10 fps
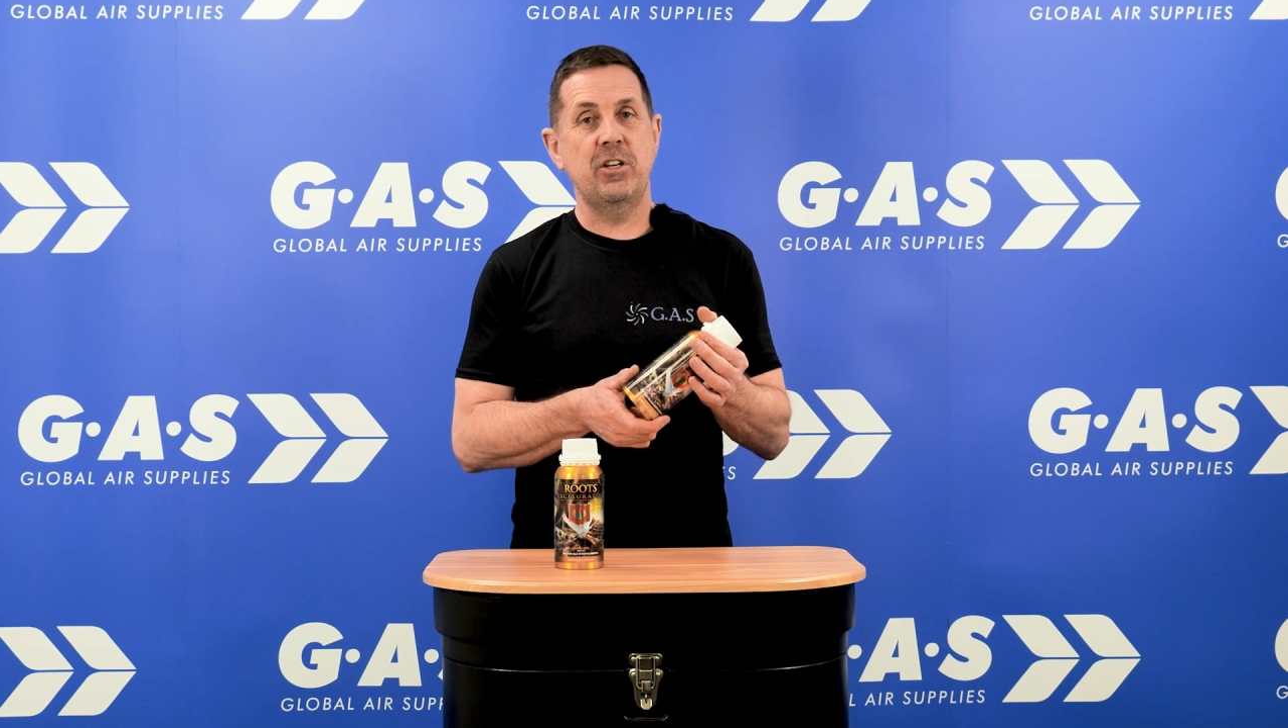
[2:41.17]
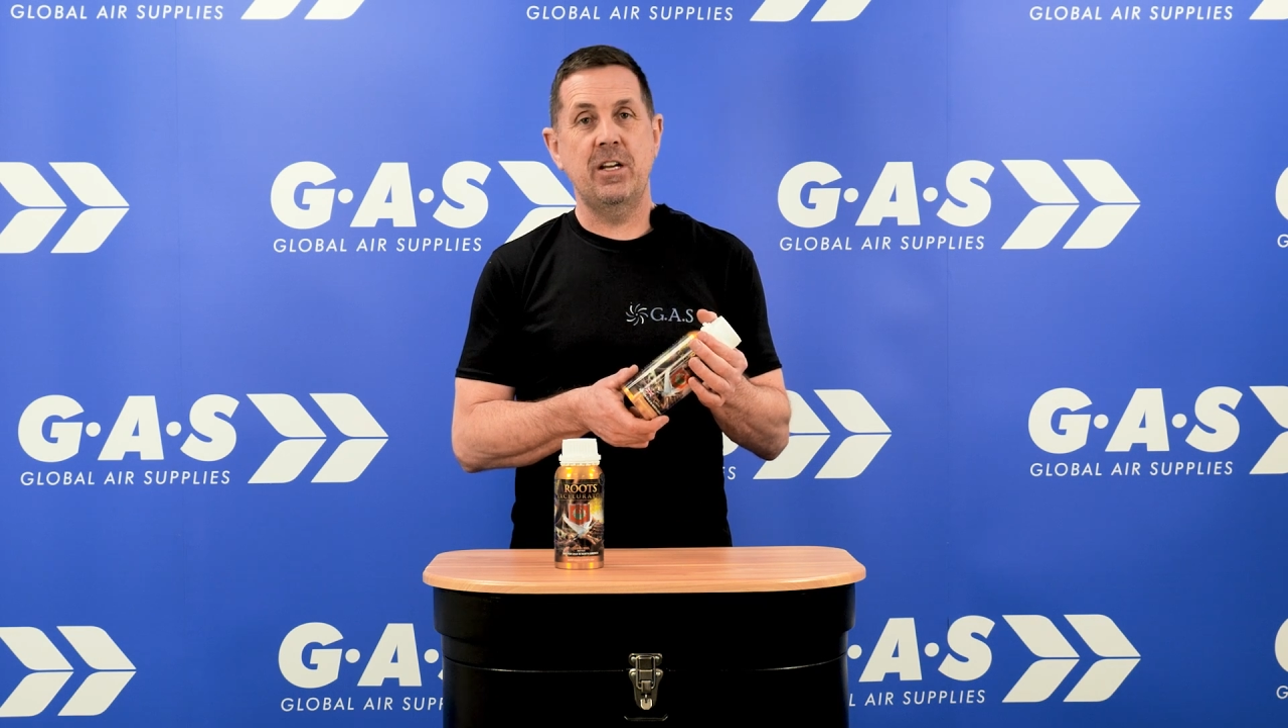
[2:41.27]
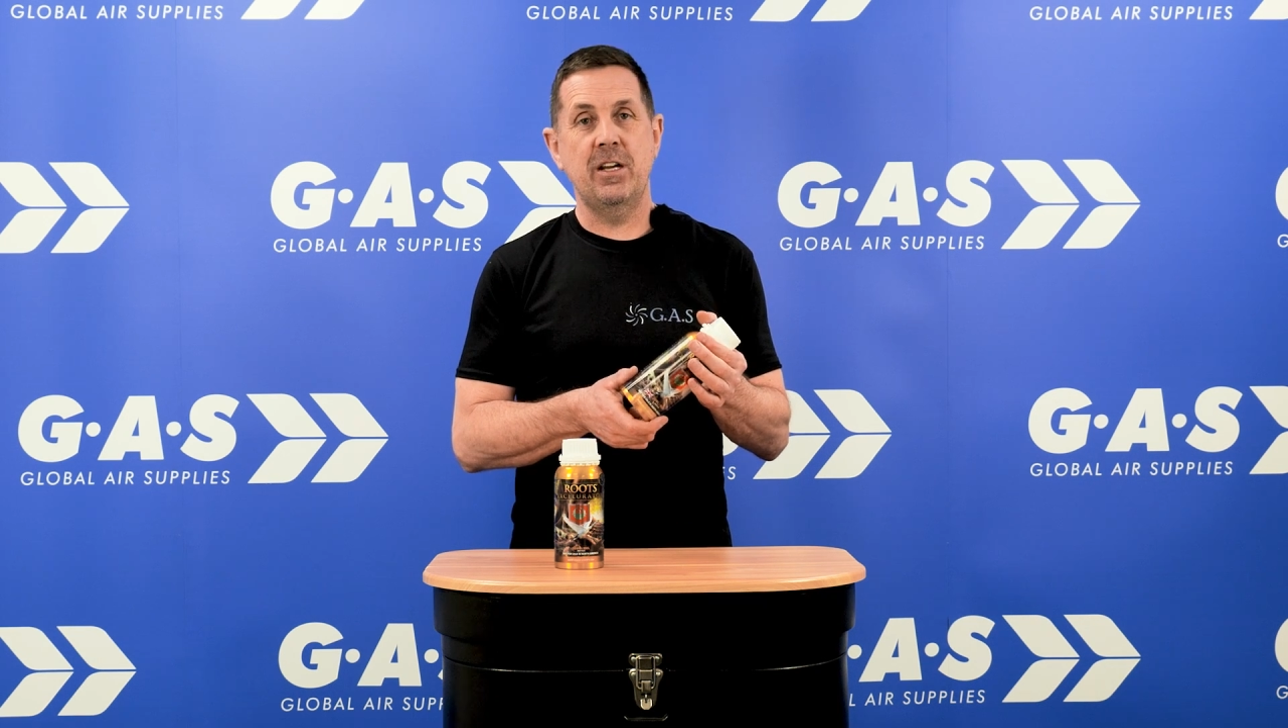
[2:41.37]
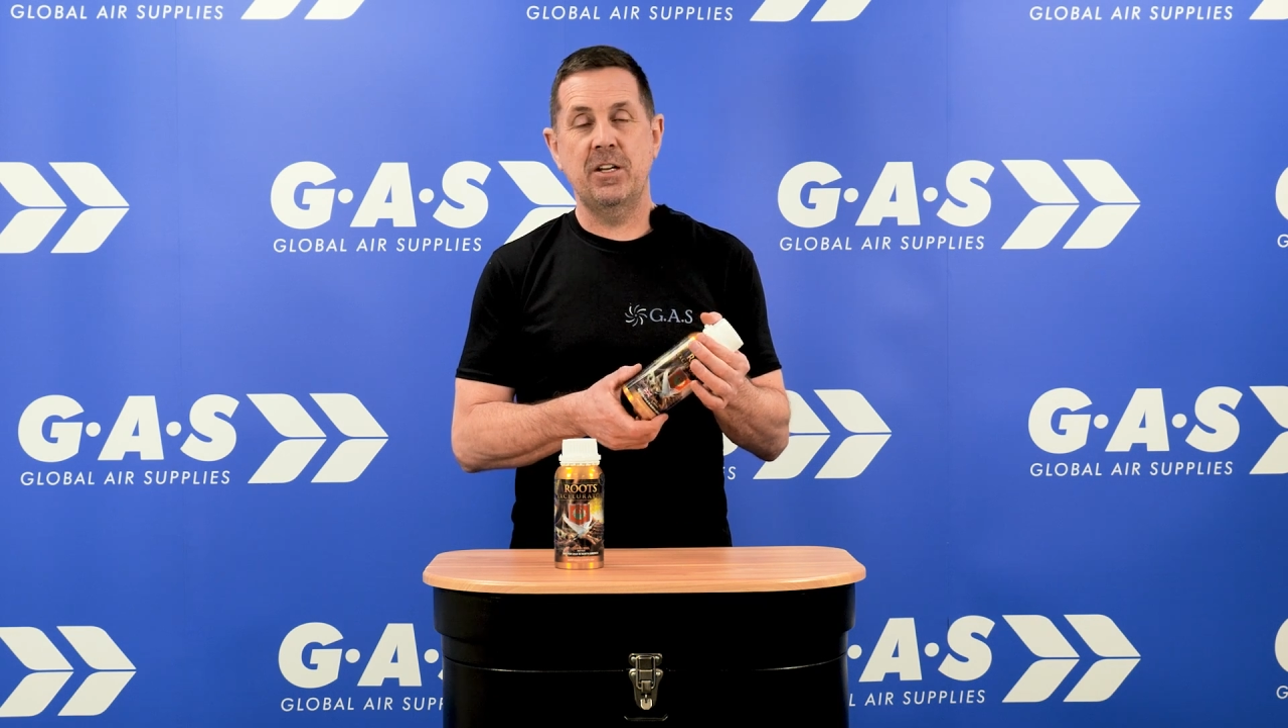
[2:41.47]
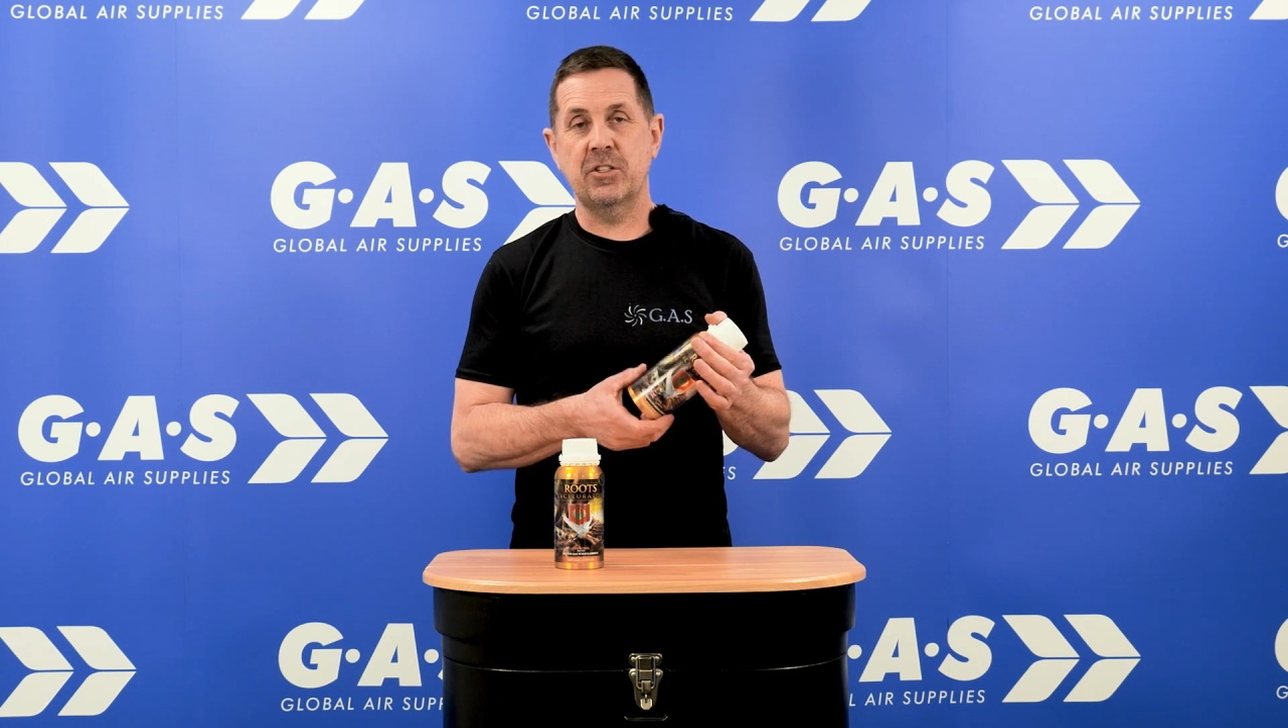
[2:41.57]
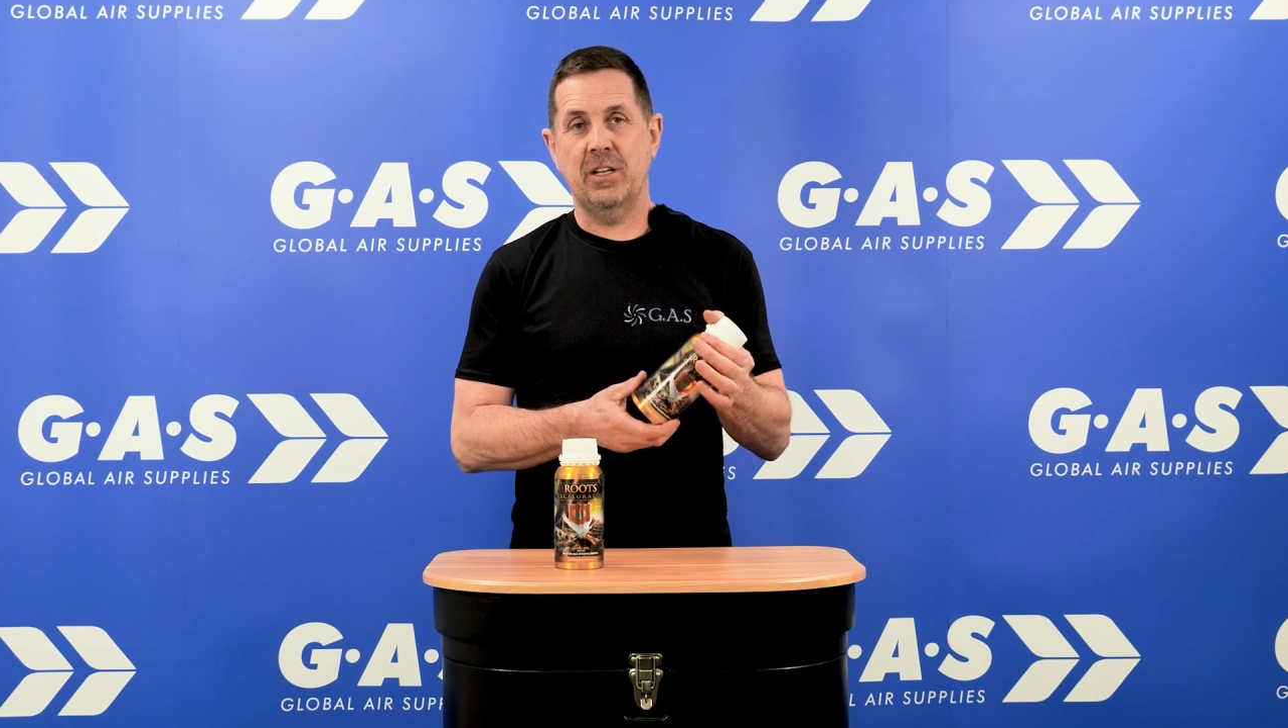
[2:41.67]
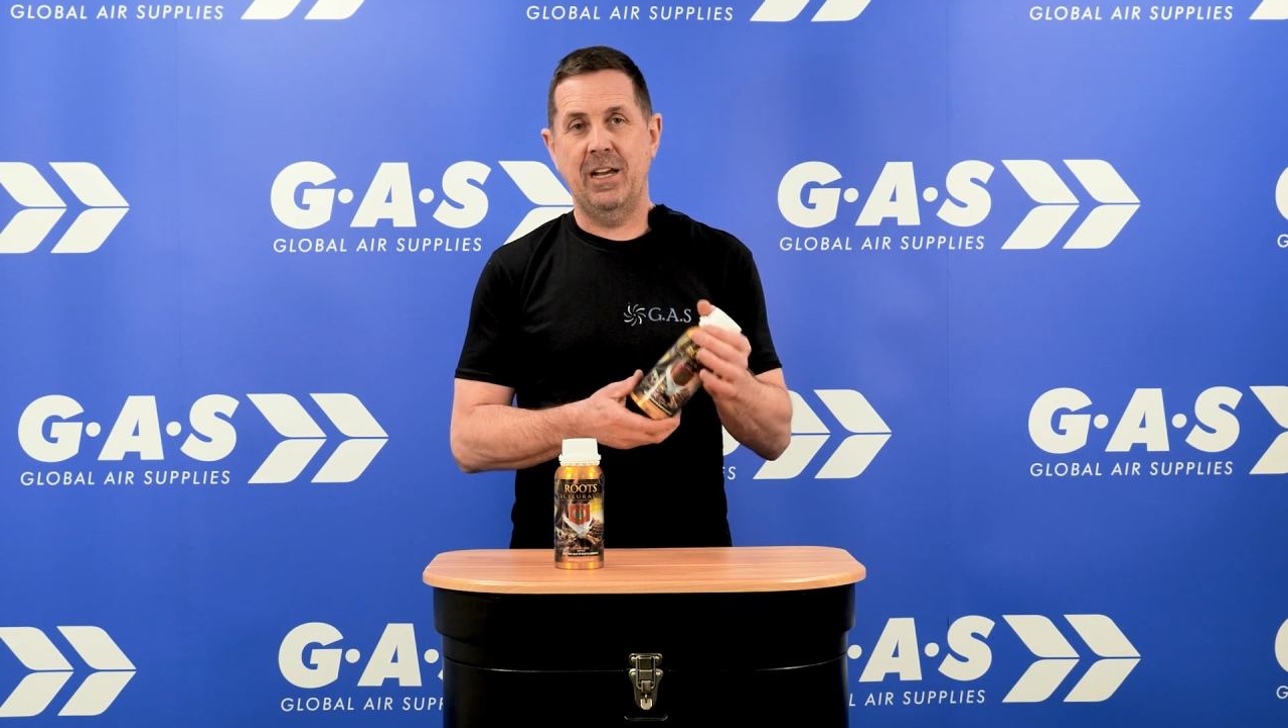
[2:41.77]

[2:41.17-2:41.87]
years,